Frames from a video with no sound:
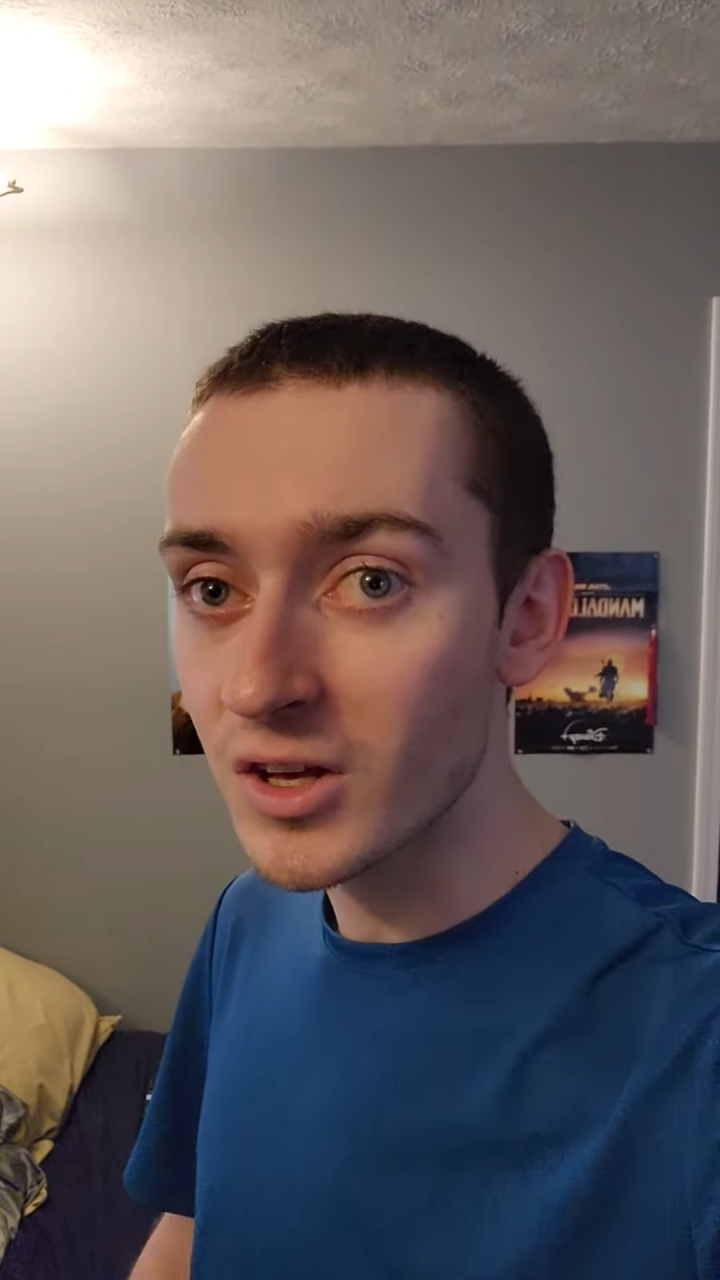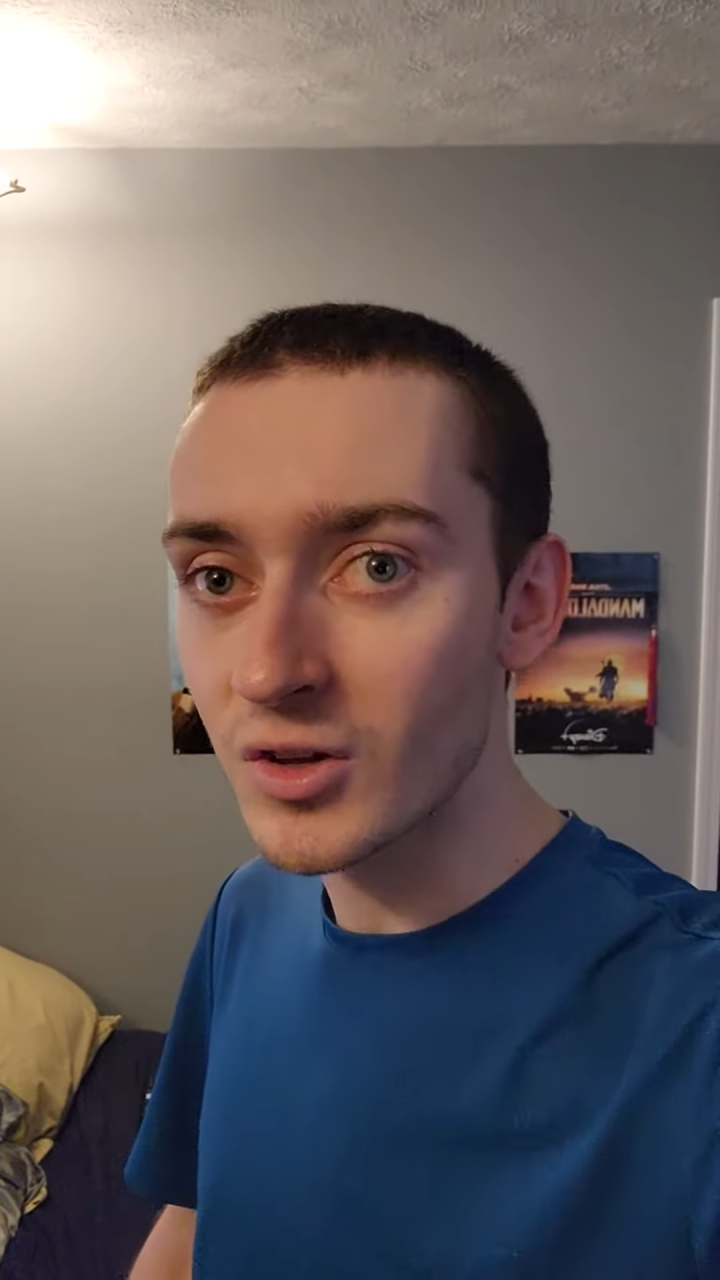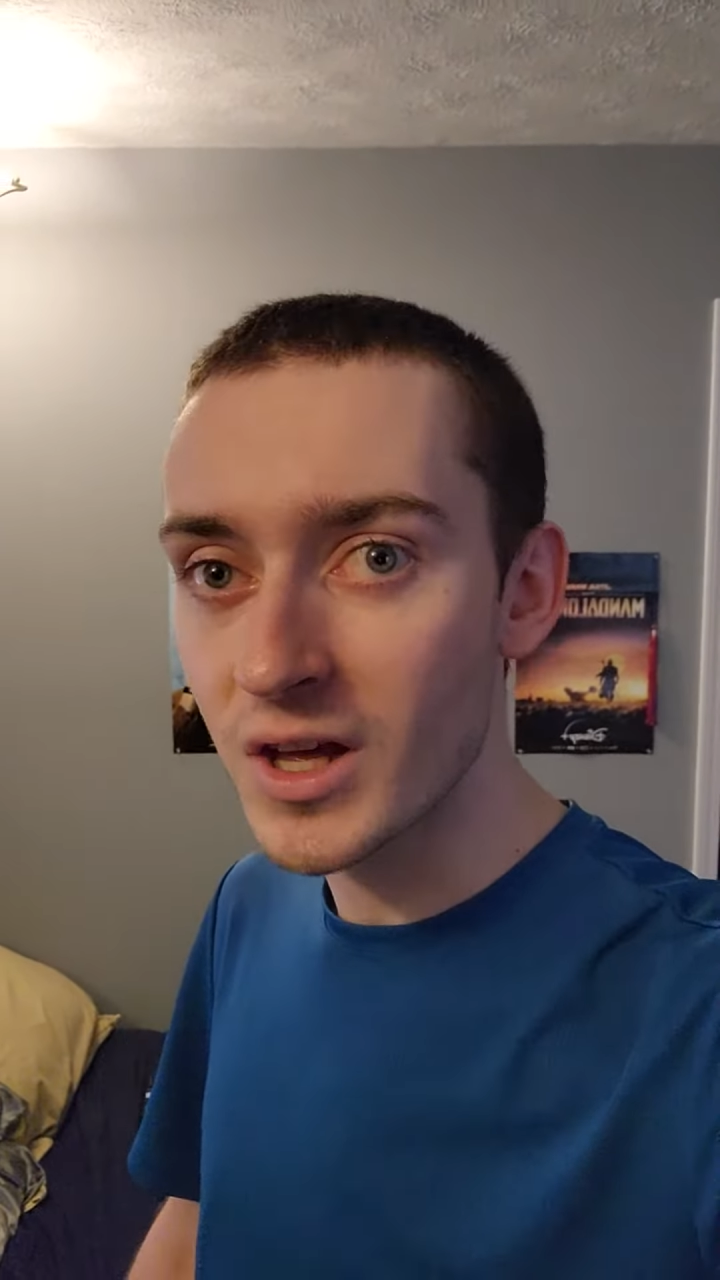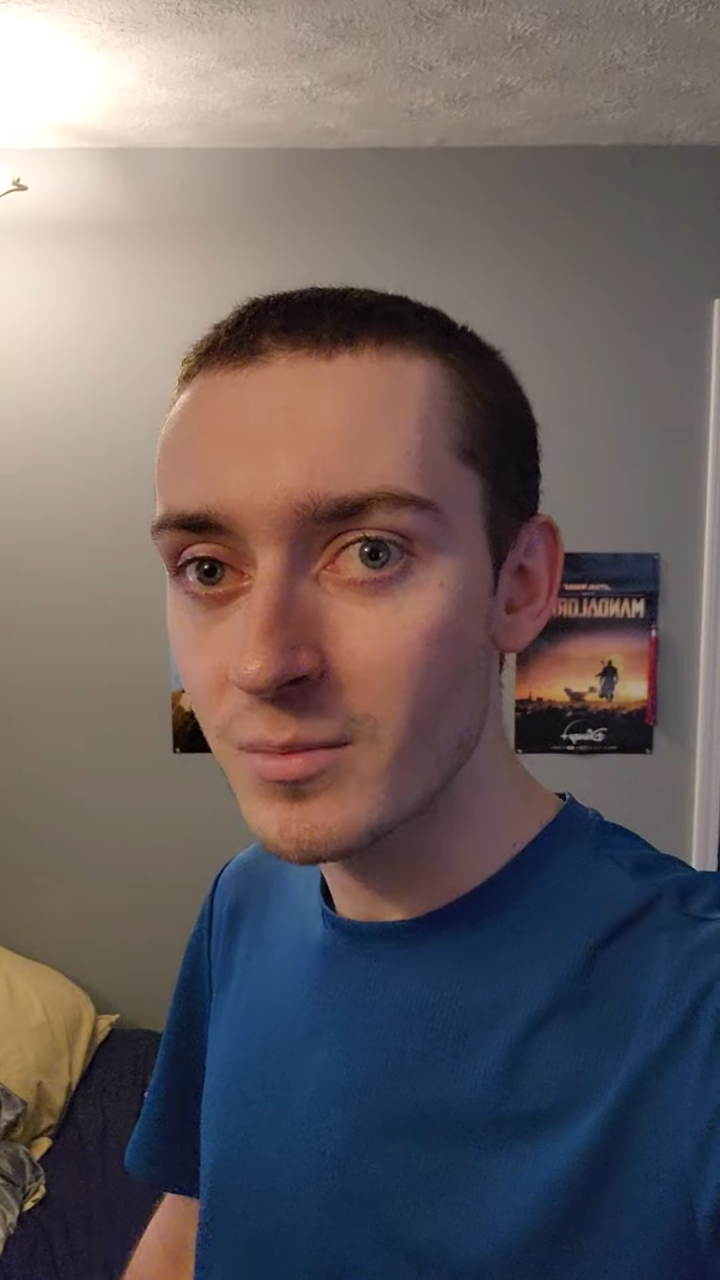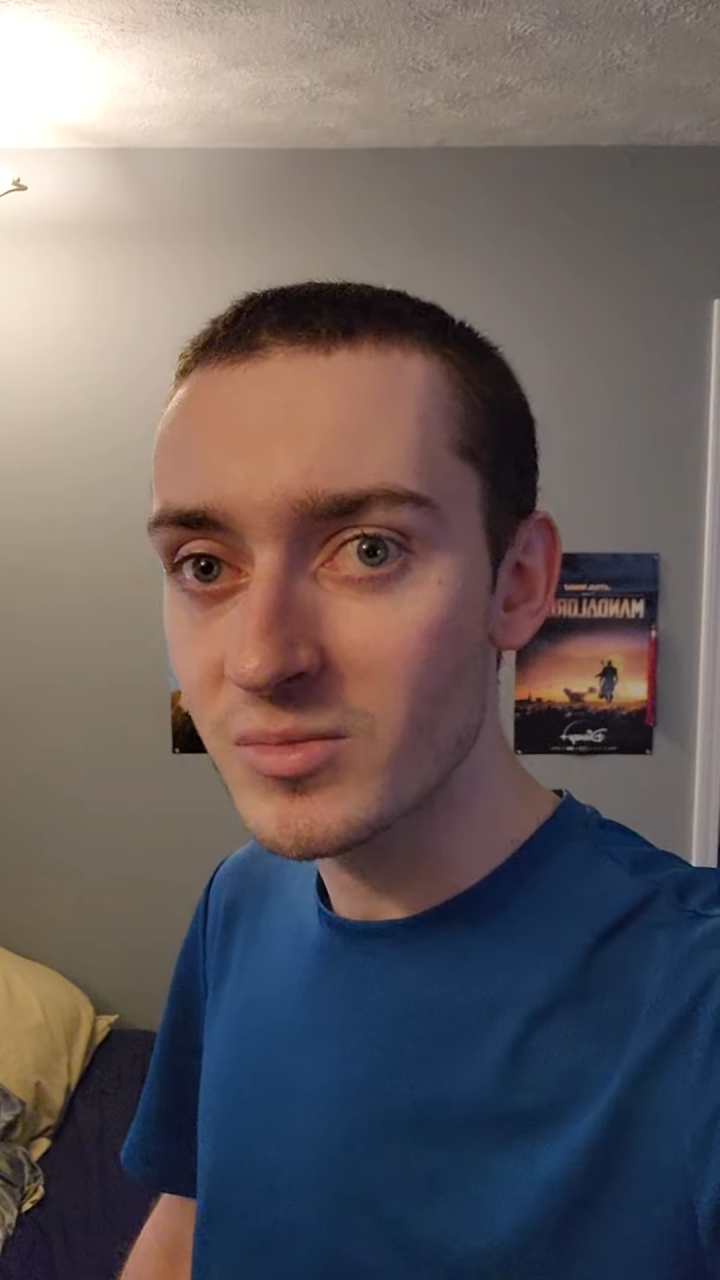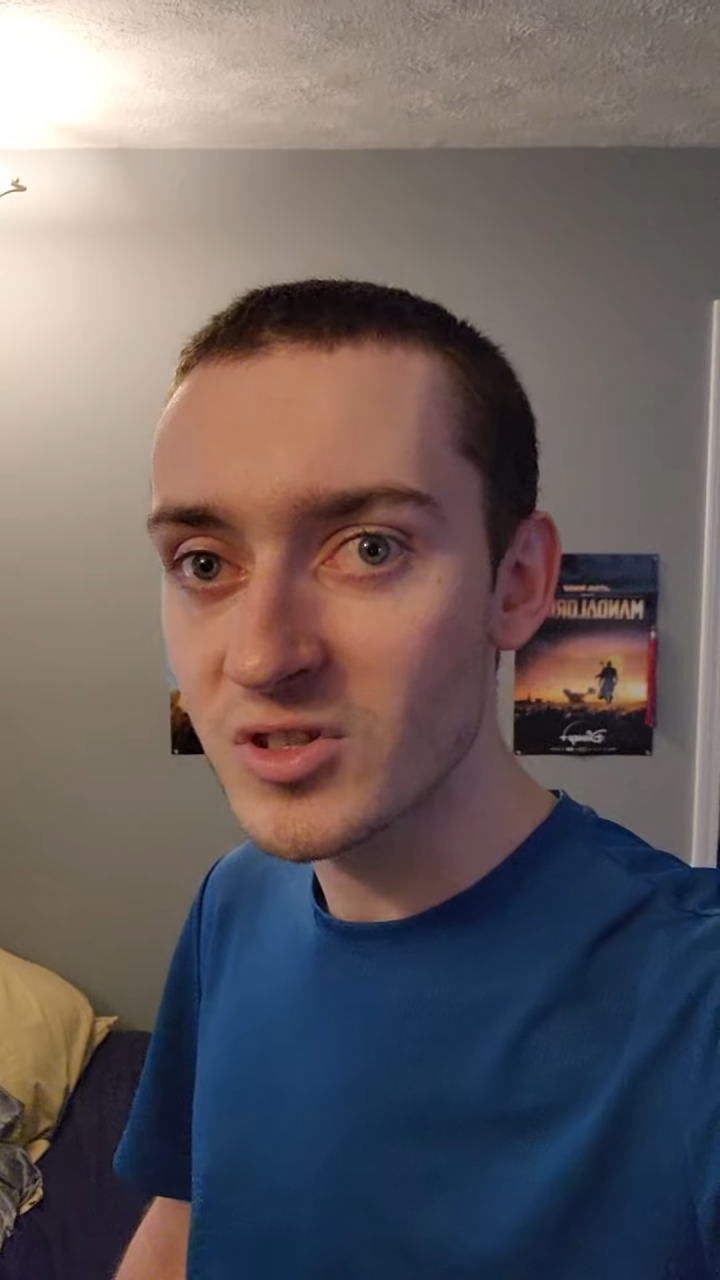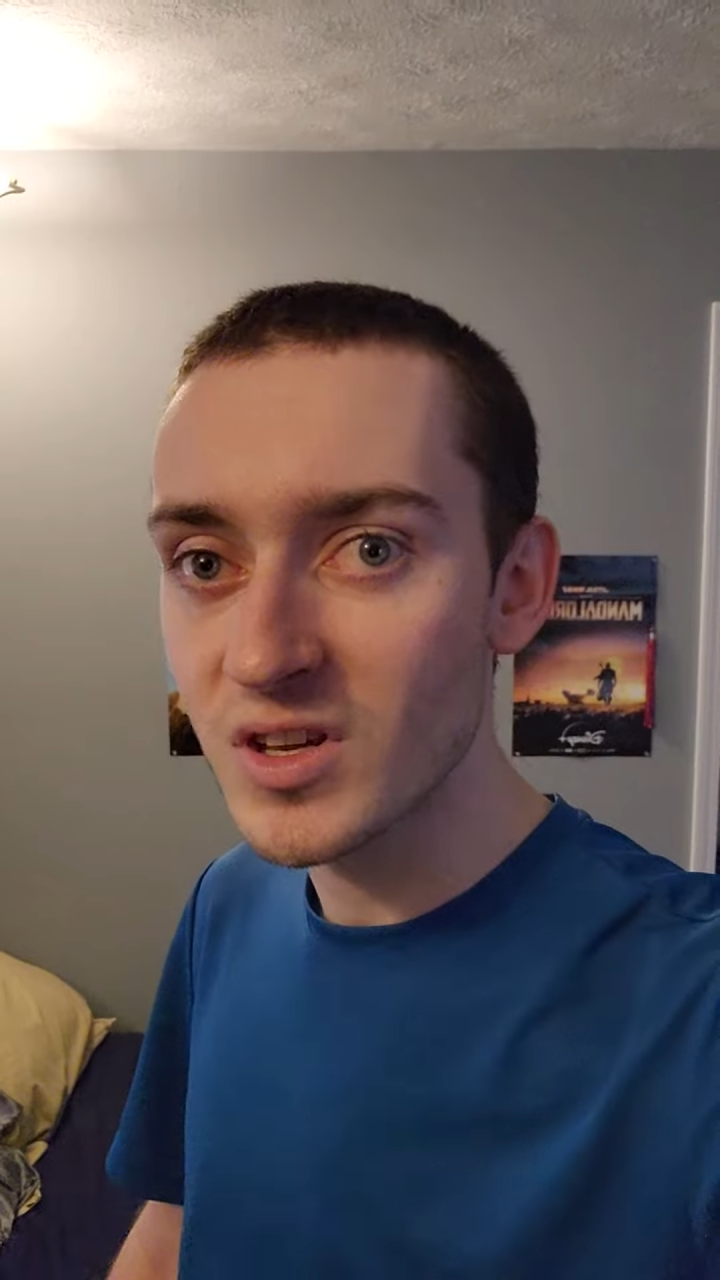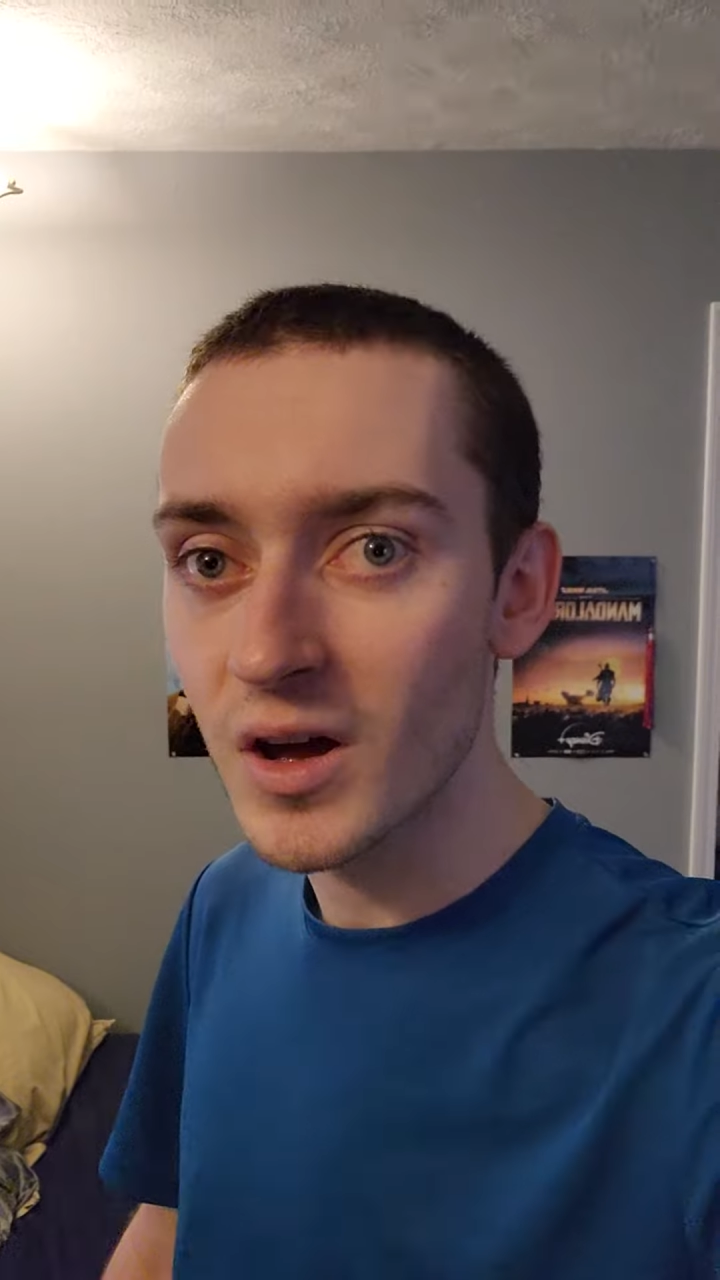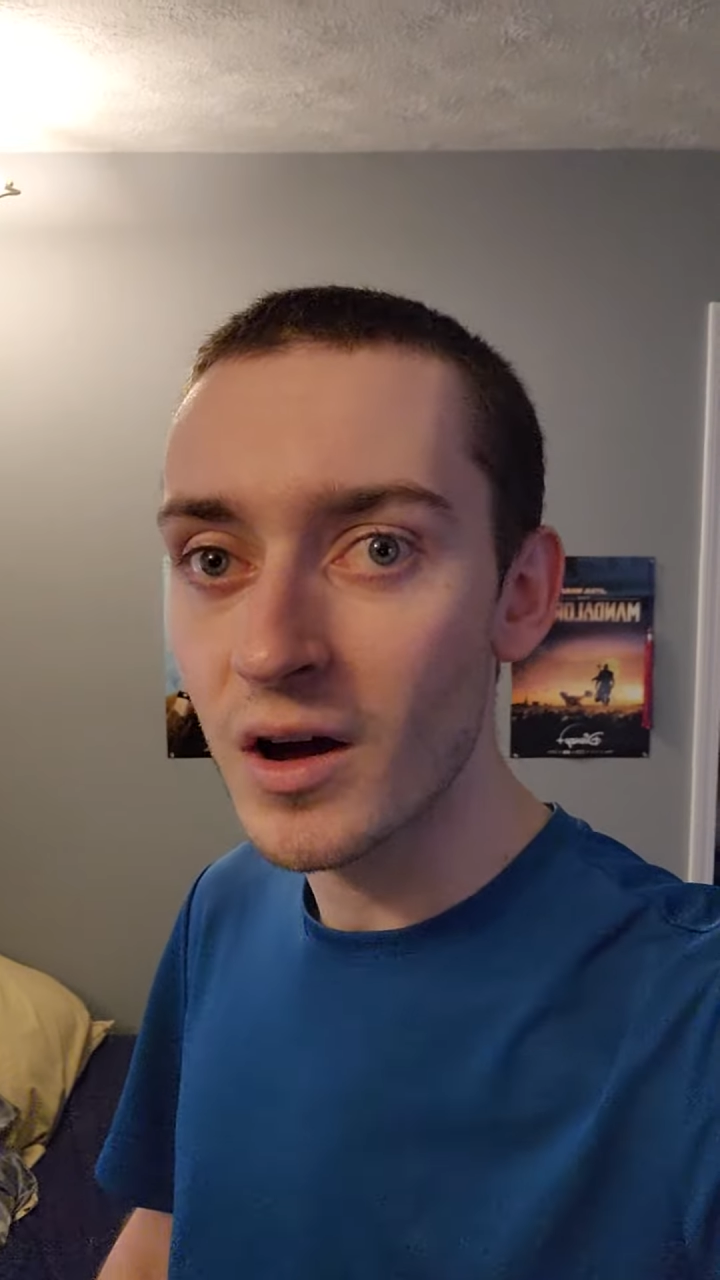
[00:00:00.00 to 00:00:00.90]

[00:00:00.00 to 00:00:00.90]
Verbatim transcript: glimpse